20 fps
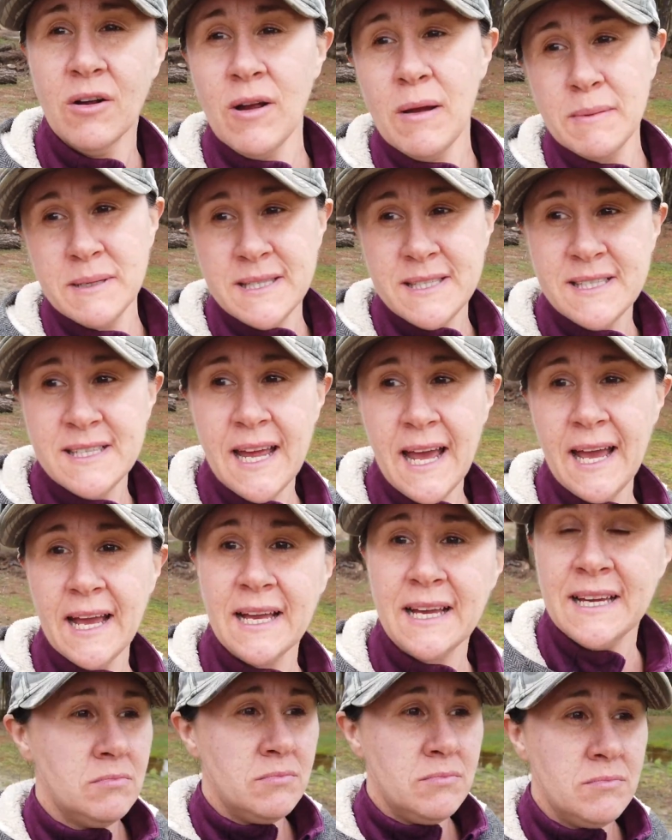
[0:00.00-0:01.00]
and grab a
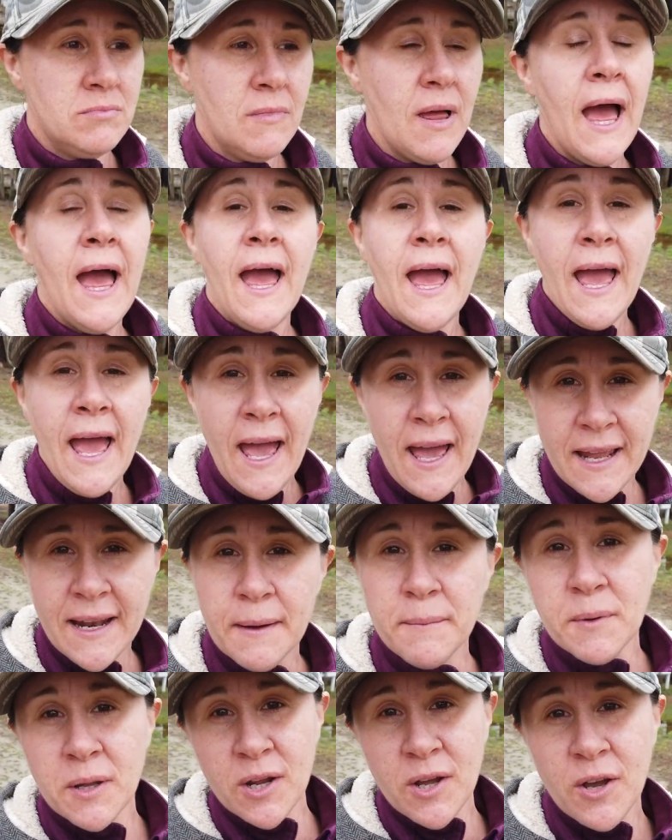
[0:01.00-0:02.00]
snack.
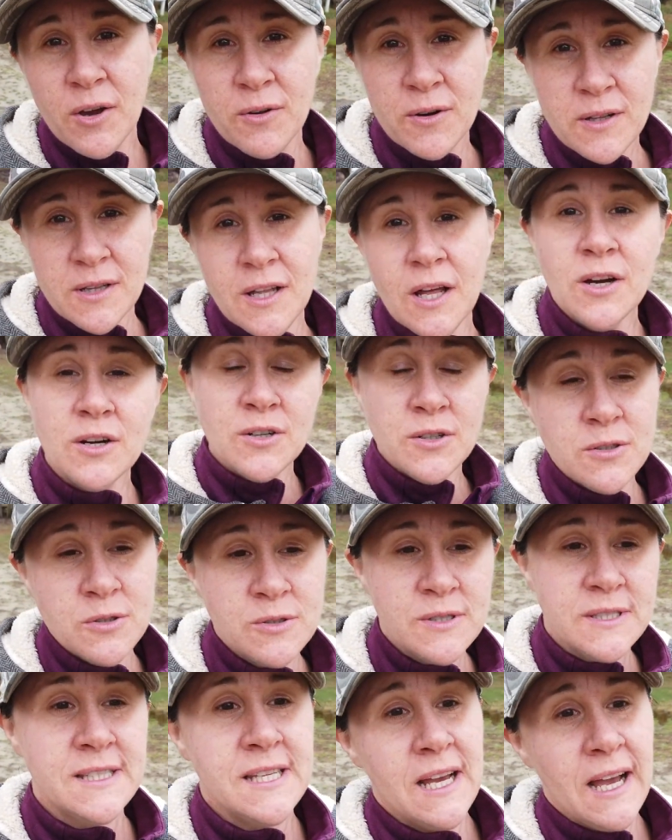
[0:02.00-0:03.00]
And I'm going to go to
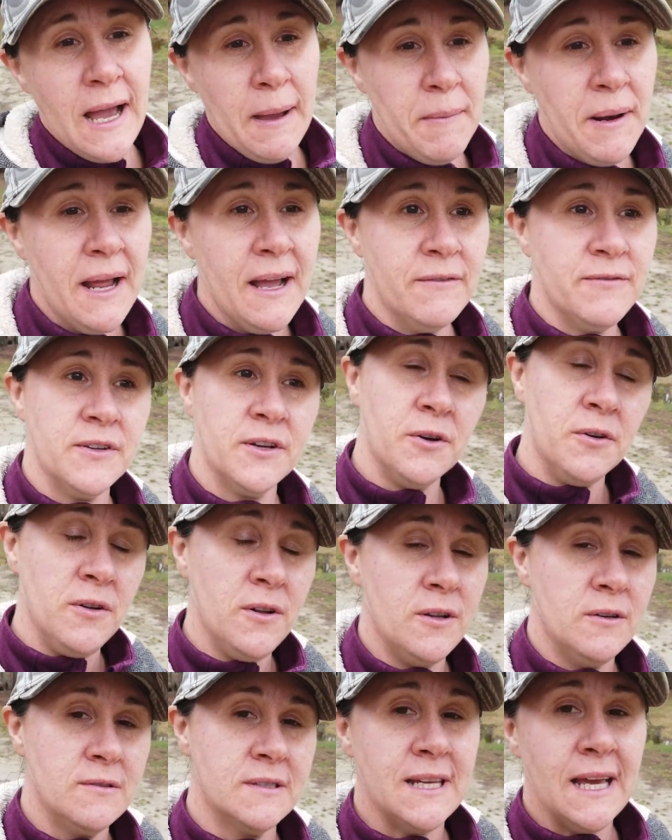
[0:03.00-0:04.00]
Lowe's. I'm going to have to go
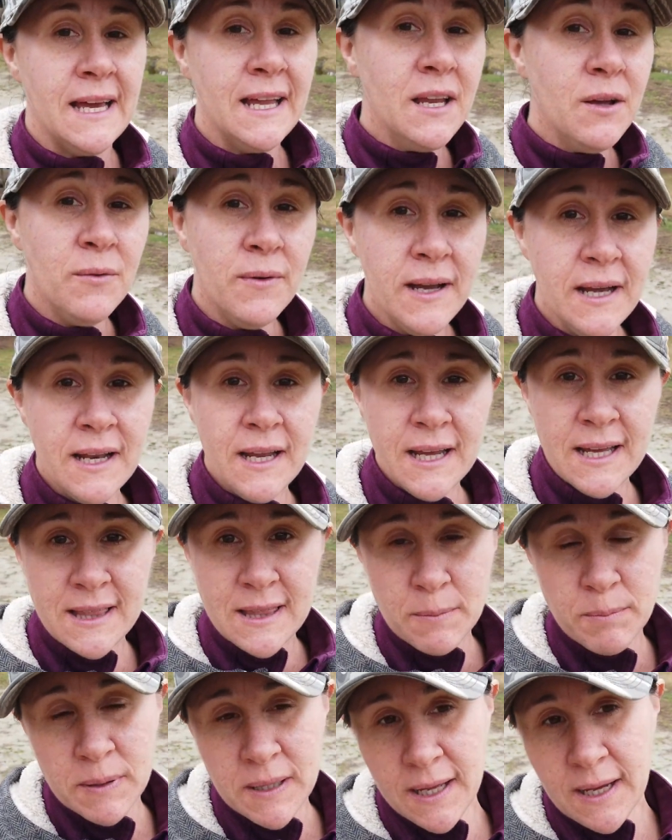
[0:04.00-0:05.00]
to Lowe's anyway to
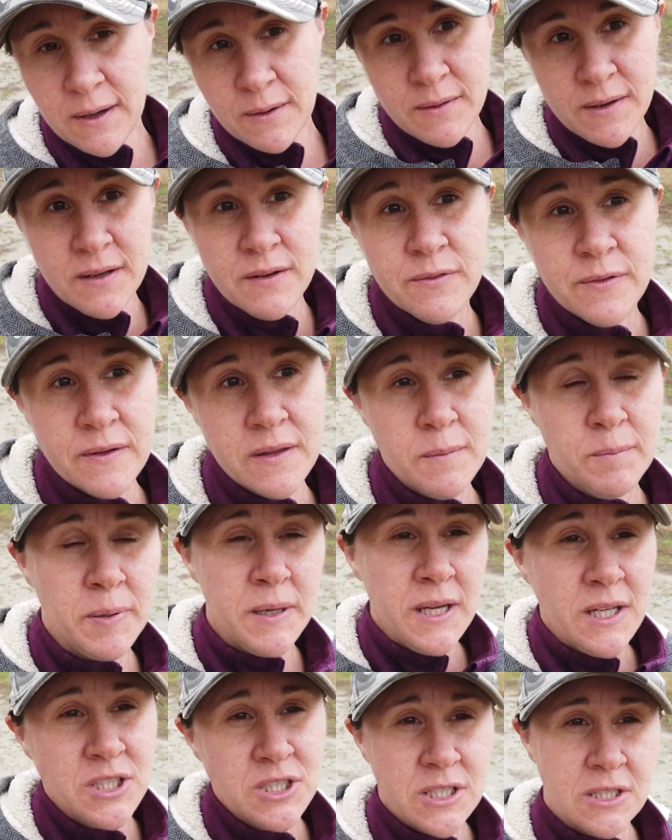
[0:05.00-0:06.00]
get the plywood for the
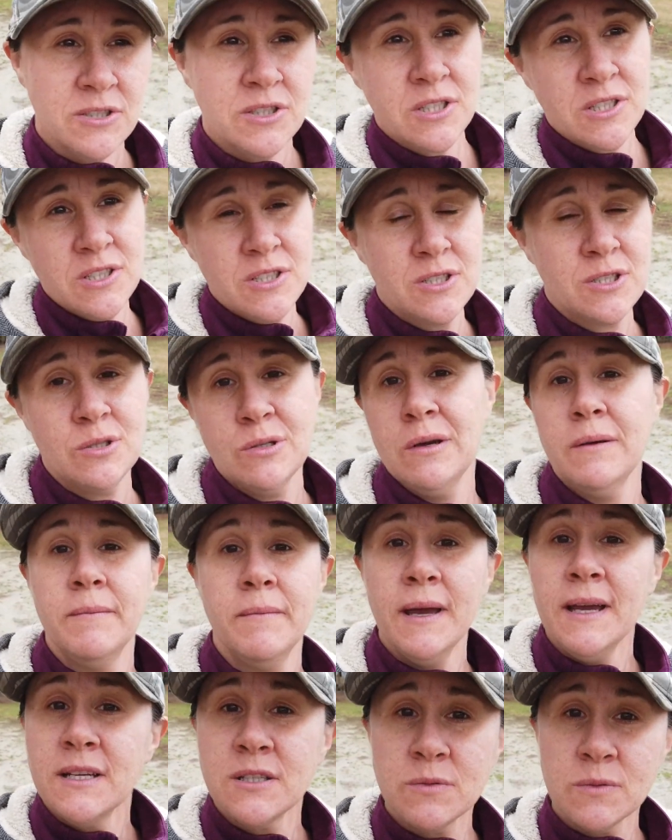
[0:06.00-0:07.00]
pig shelter, so I
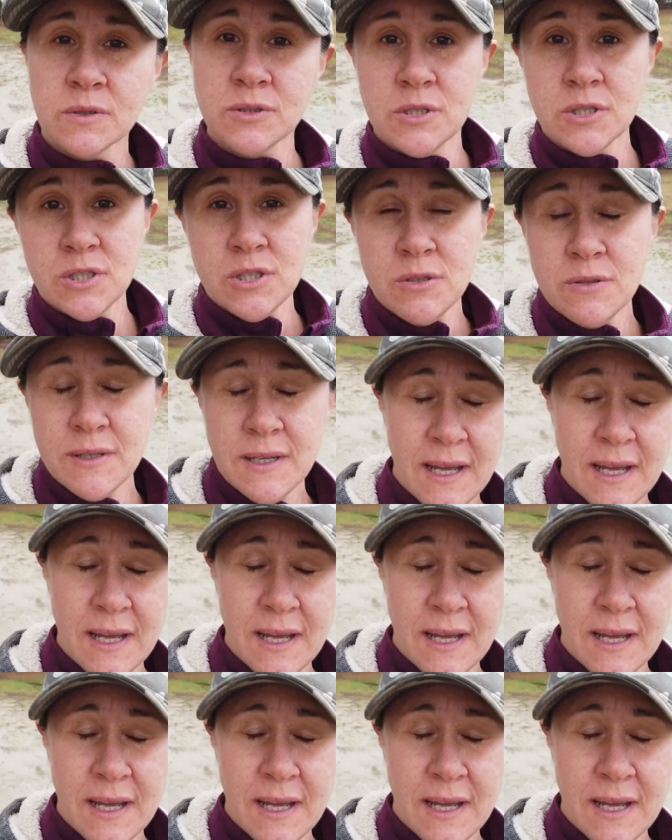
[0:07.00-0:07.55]
may as well just do